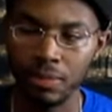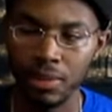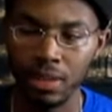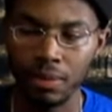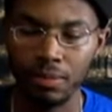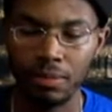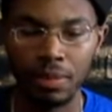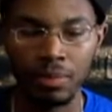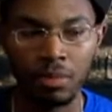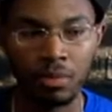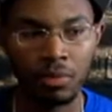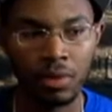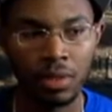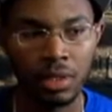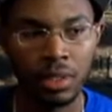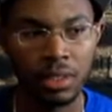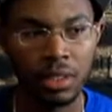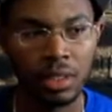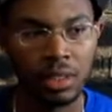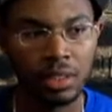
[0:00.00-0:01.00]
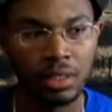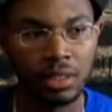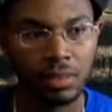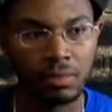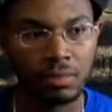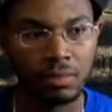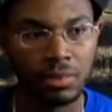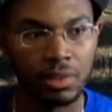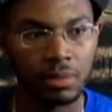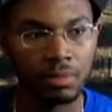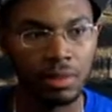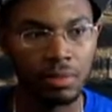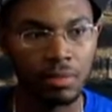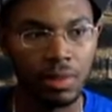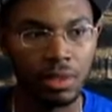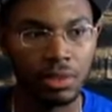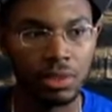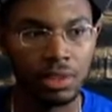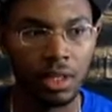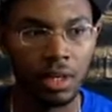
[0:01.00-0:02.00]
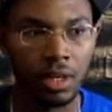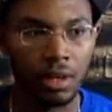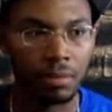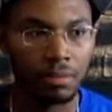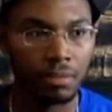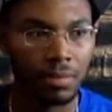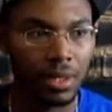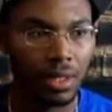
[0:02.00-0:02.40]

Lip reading: and people really need to be built up,